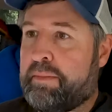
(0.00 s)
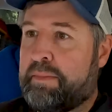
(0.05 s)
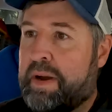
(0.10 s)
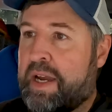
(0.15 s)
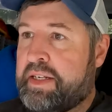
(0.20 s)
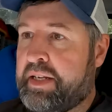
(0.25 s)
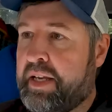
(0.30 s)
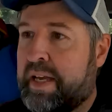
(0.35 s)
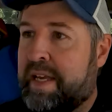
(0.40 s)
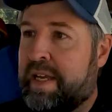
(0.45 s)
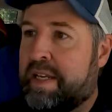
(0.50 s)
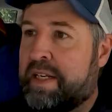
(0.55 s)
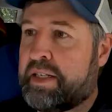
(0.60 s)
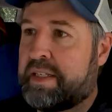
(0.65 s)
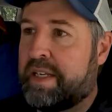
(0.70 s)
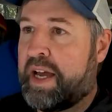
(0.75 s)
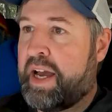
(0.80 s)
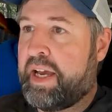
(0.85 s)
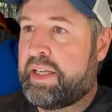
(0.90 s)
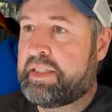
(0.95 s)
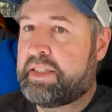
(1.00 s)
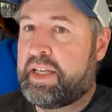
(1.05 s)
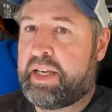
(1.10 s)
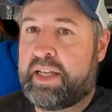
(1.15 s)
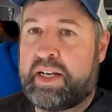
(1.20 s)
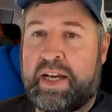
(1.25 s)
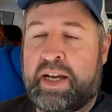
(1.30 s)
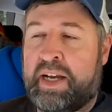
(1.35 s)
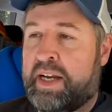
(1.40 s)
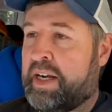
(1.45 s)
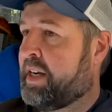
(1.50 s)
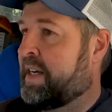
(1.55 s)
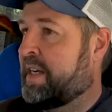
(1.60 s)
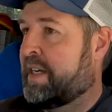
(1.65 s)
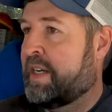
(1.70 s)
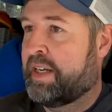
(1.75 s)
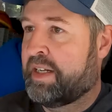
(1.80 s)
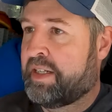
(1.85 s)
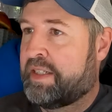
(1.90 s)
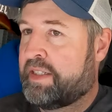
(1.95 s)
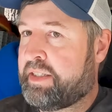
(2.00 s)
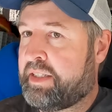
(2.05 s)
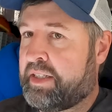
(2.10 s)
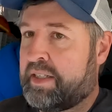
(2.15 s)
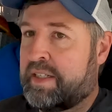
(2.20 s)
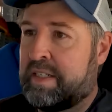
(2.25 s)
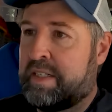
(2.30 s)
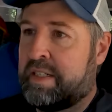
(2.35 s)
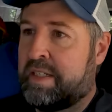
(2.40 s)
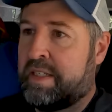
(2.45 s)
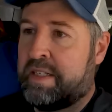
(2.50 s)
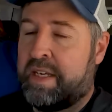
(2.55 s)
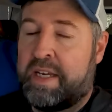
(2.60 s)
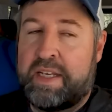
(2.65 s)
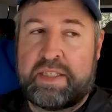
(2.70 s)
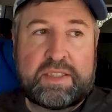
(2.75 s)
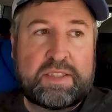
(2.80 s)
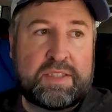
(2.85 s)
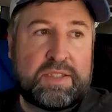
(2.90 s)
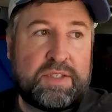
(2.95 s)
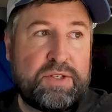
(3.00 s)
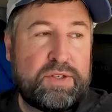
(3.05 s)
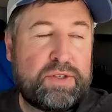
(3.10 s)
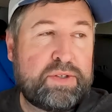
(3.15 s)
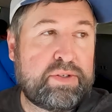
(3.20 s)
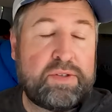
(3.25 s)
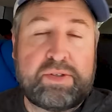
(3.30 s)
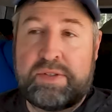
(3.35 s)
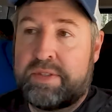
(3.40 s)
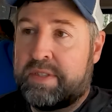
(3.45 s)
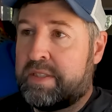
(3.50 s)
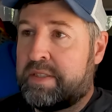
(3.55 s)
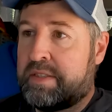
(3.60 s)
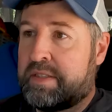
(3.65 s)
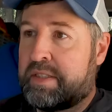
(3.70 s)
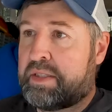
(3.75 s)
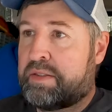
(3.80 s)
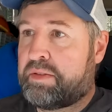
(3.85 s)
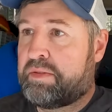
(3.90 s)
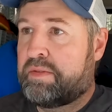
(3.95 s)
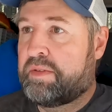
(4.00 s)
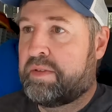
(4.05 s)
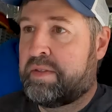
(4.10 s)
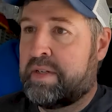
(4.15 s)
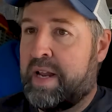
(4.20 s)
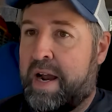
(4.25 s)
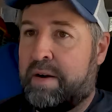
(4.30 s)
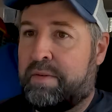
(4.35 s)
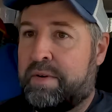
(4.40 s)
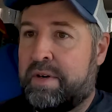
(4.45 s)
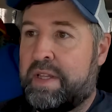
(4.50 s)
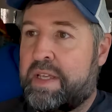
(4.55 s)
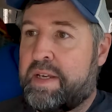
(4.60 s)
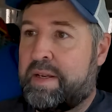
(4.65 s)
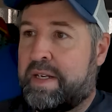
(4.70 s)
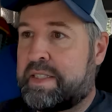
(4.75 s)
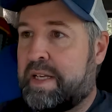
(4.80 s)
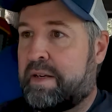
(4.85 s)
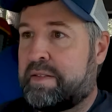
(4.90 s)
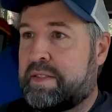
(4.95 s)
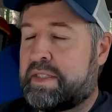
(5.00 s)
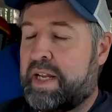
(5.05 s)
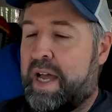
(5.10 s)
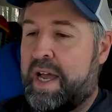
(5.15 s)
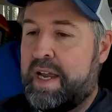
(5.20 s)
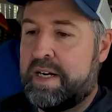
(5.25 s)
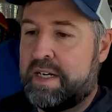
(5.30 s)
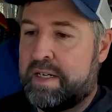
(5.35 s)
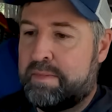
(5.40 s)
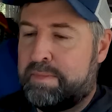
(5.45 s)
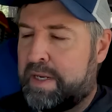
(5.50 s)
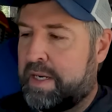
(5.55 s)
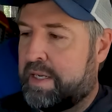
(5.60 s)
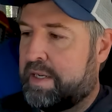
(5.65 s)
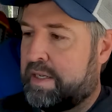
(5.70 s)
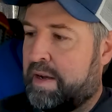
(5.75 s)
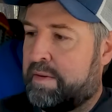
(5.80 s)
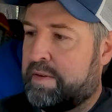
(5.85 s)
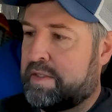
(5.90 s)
up my tent, I said, uh uh hit snooze and just not really because I was tired, but I